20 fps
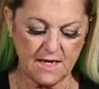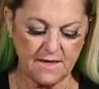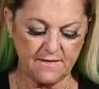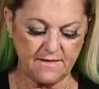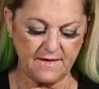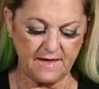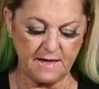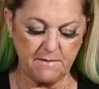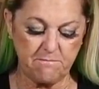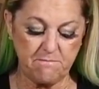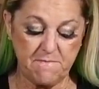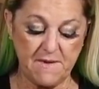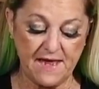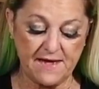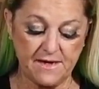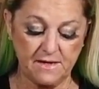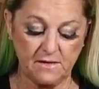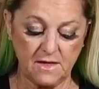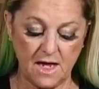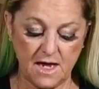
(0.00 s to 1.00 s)
The
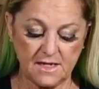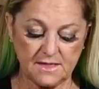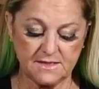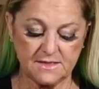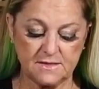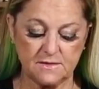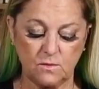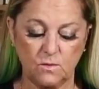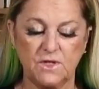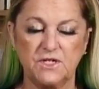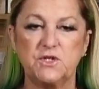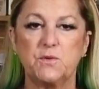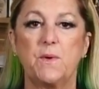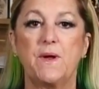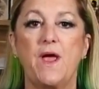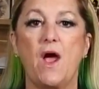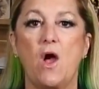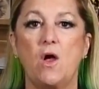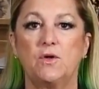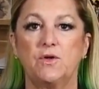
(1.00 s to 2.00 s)
Benelux, which
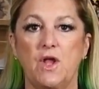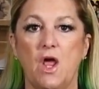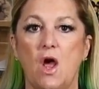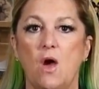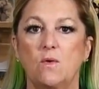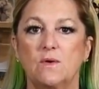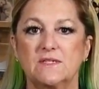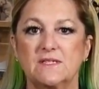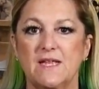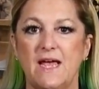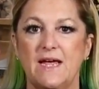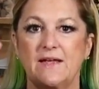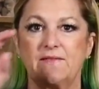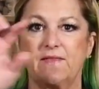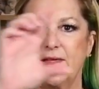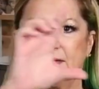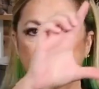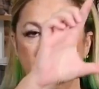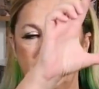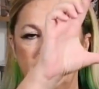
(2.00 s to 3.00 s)
we all know is like
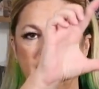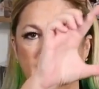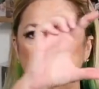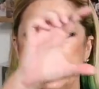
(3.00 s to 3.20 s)
the,